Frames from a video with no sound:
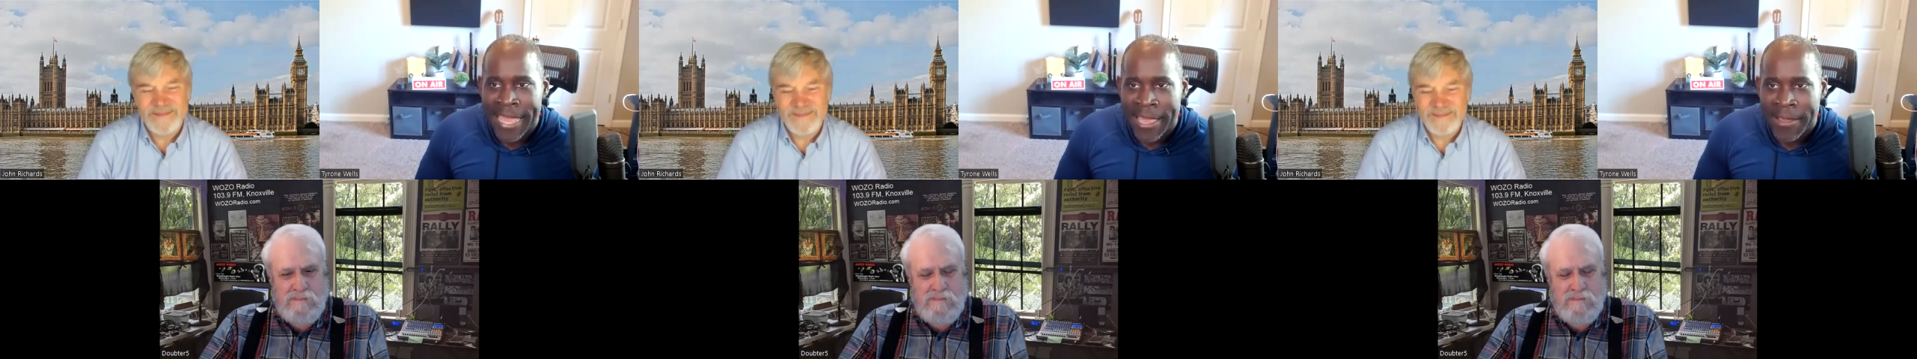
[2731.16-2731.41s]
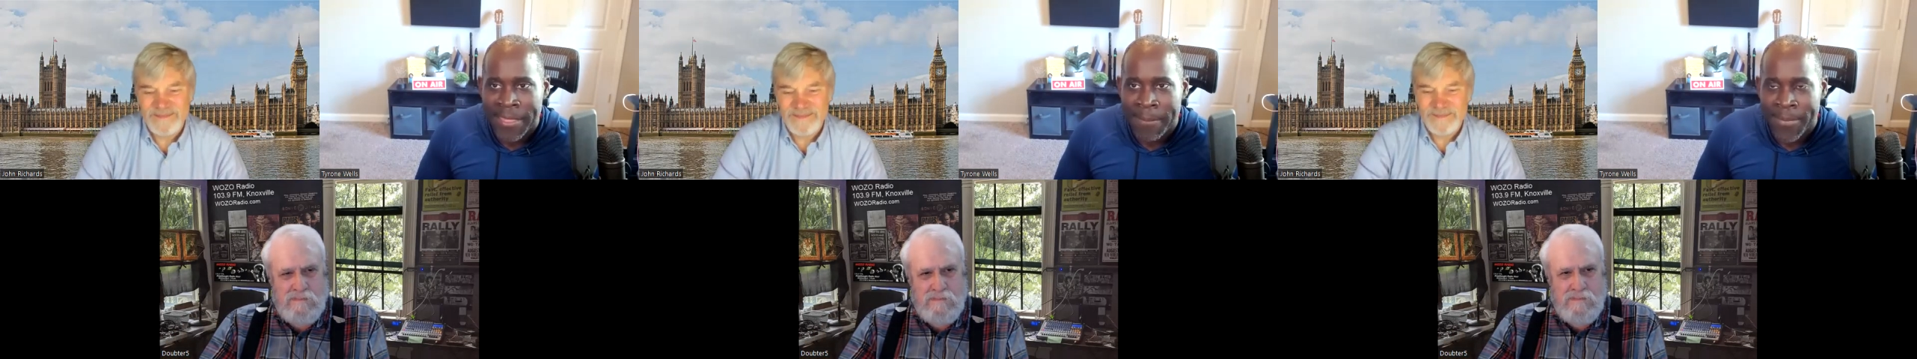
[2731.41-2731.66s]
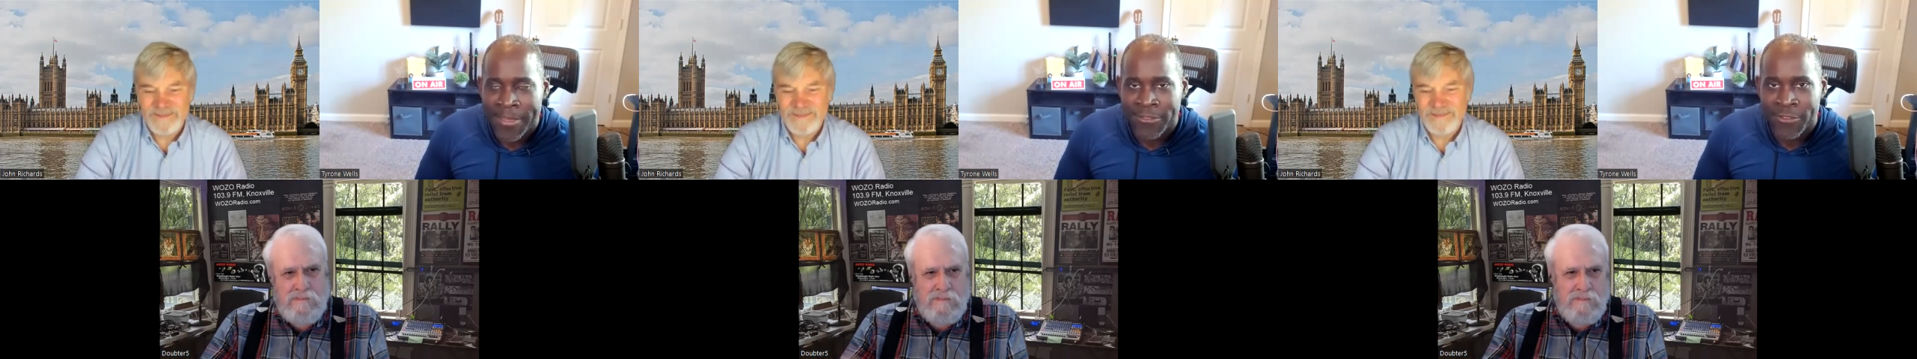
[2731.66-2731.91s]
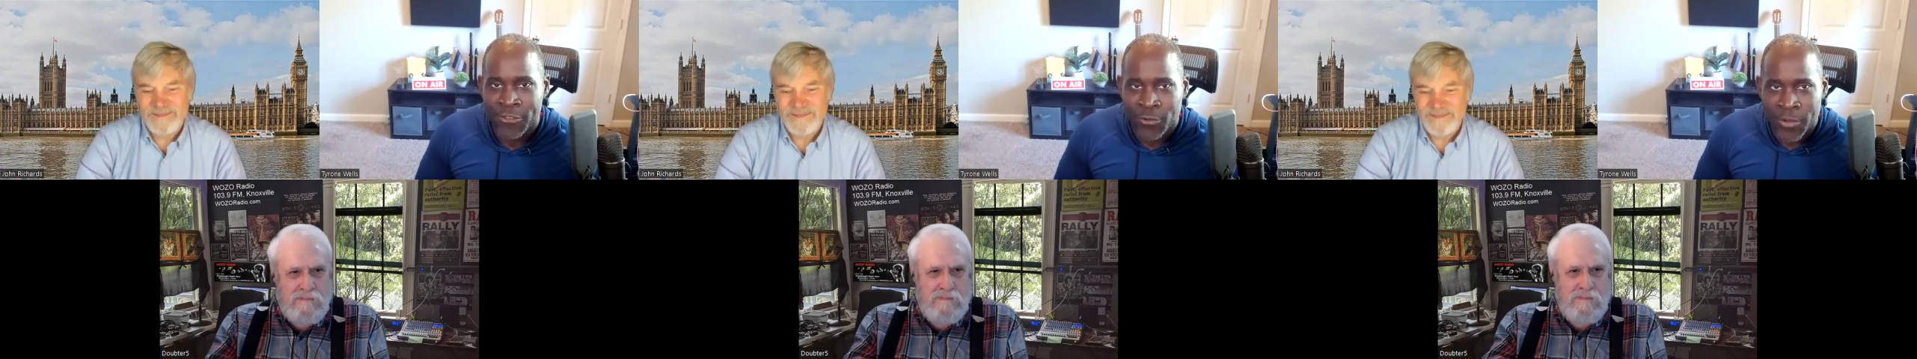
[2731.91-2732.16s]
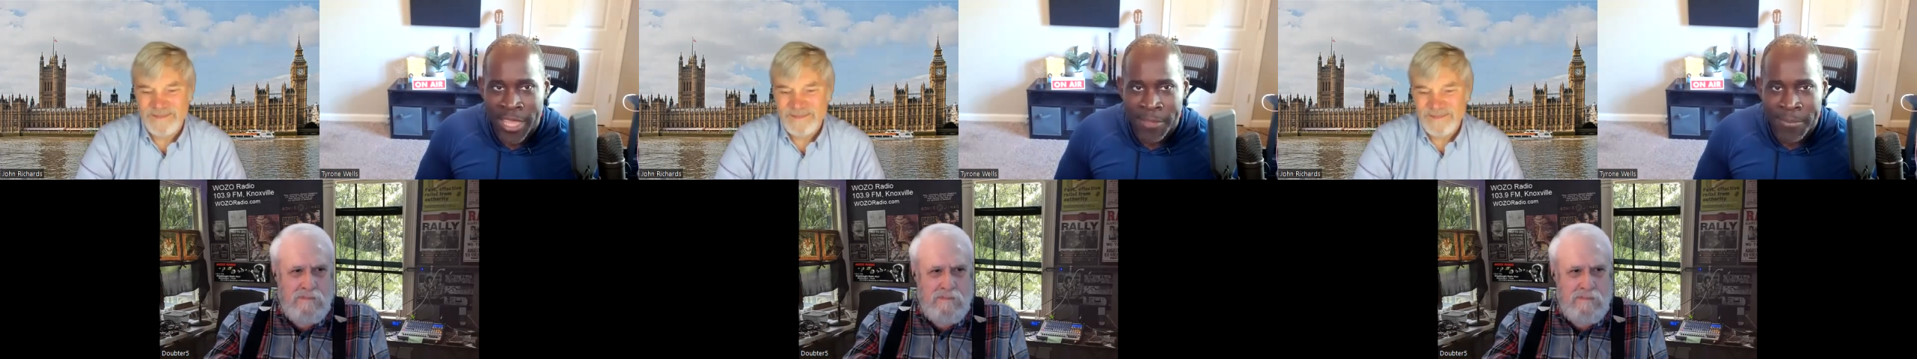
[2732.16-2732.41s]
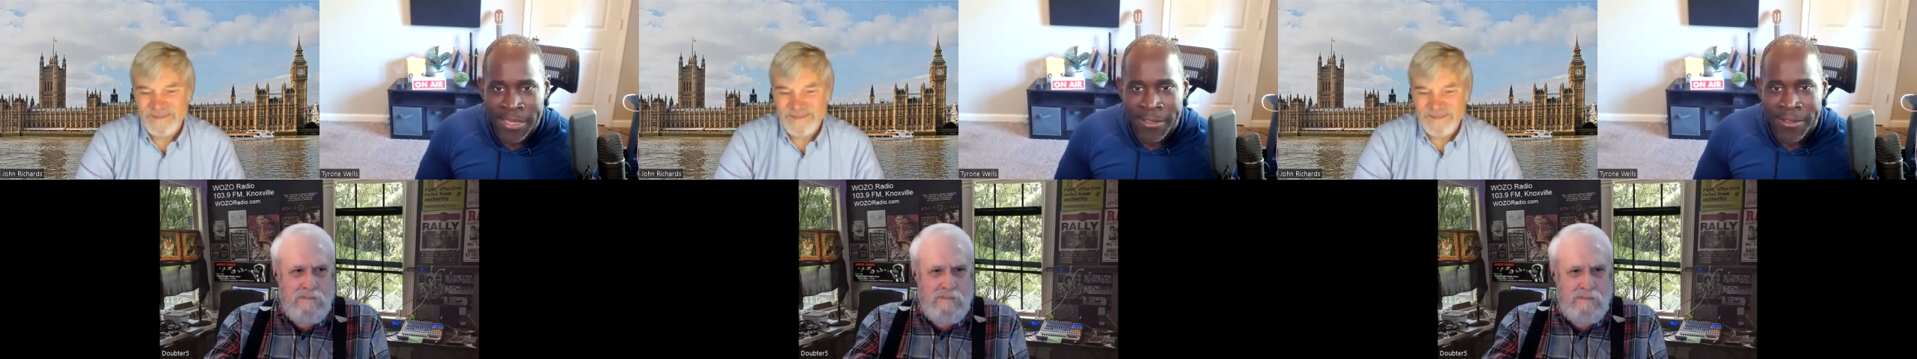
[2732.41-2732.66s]
Speaker 1: now that best
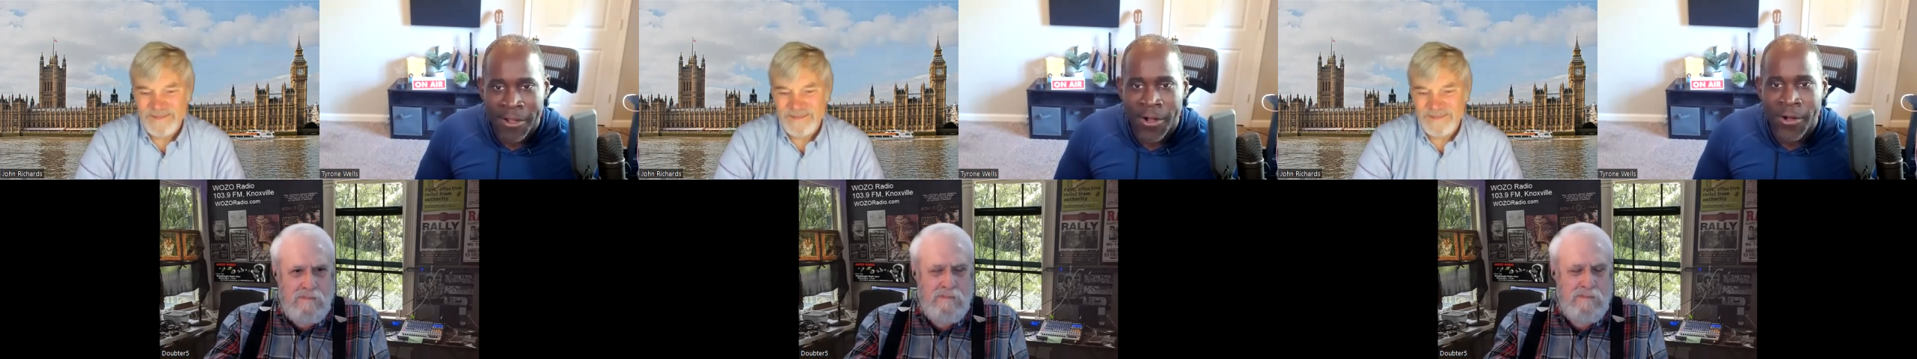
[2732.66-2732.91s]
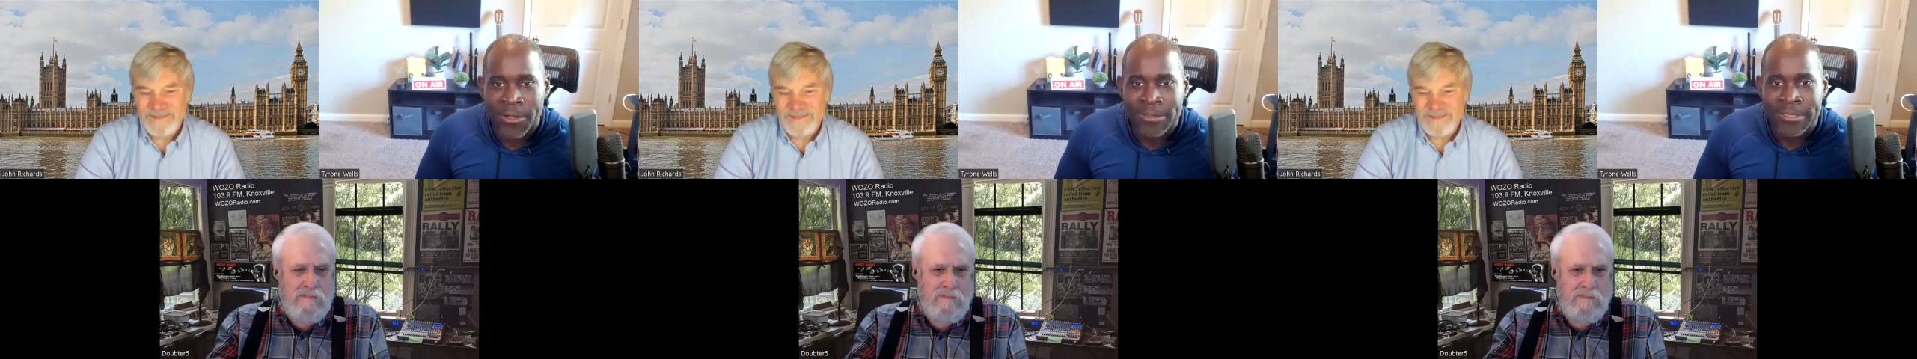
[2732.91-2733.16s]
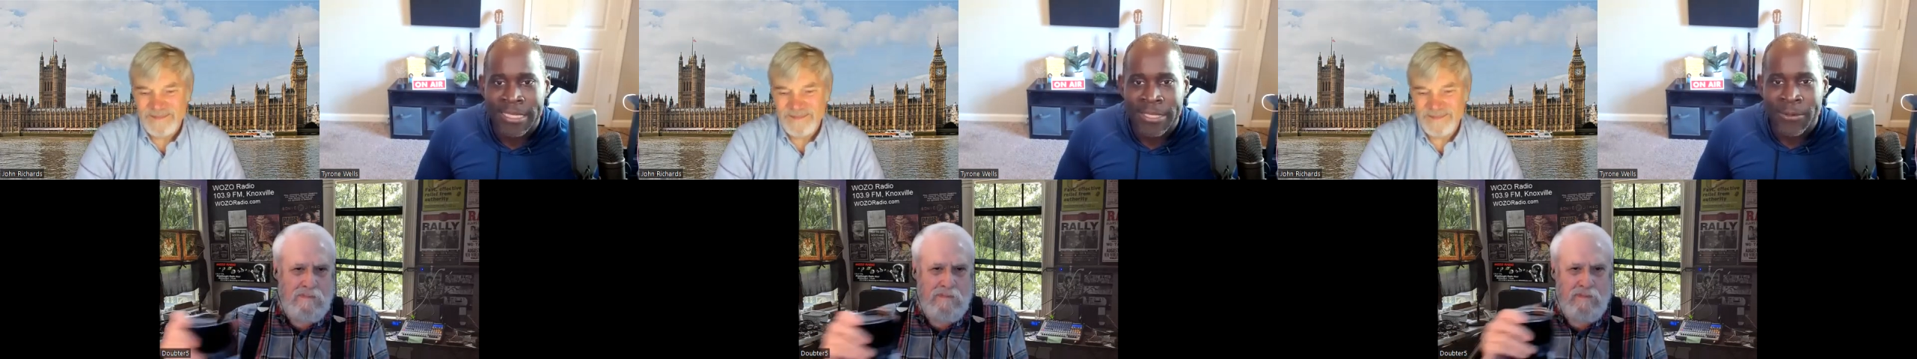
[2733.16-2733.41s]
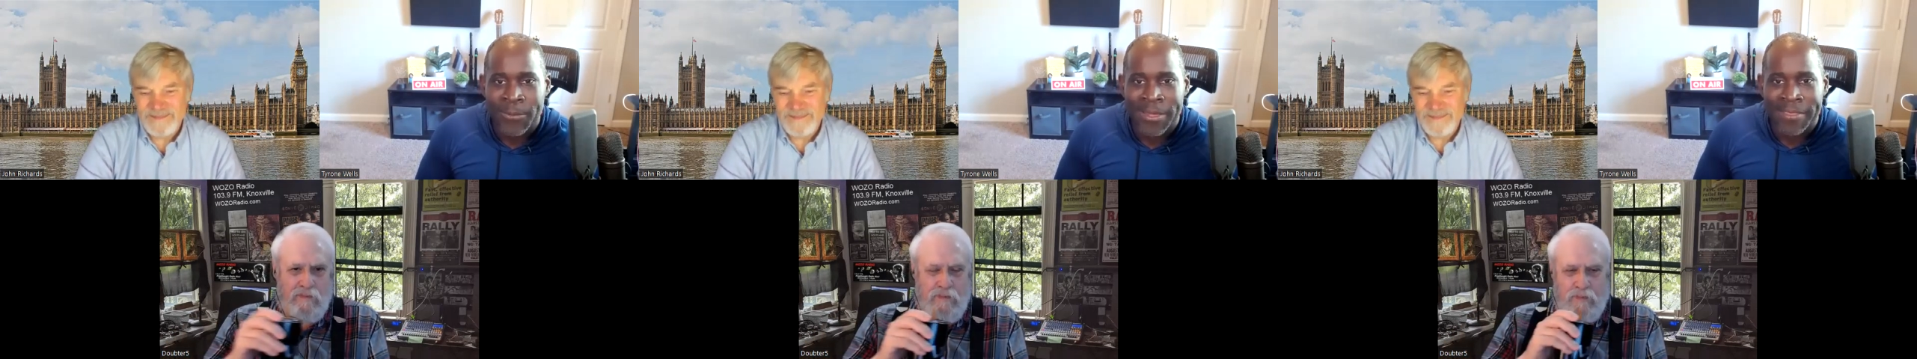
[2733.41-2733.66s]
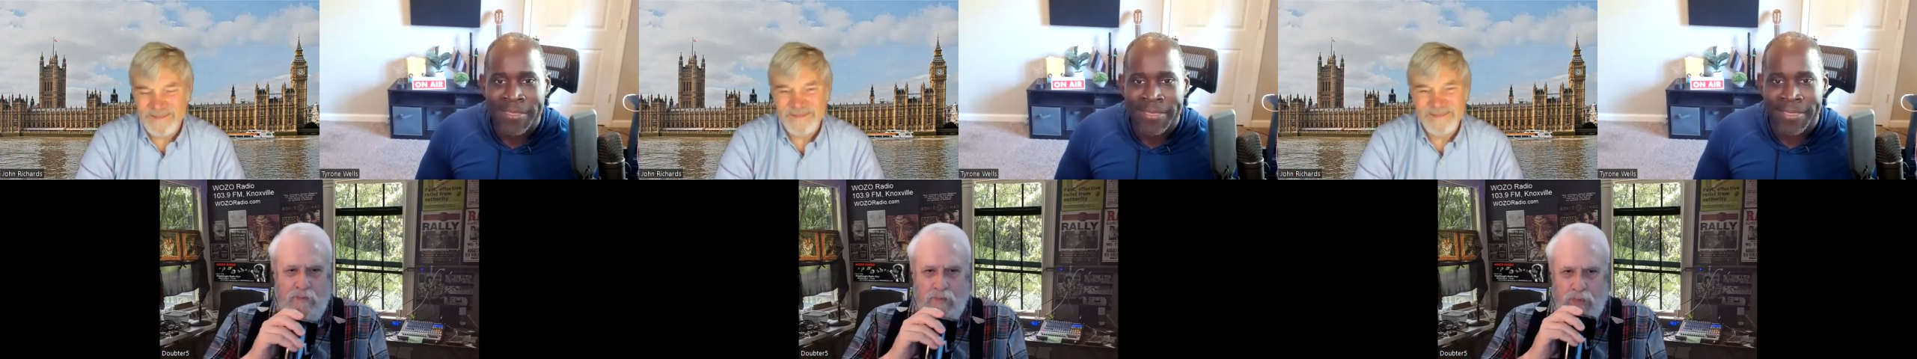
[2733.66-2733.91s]
describe me all deal with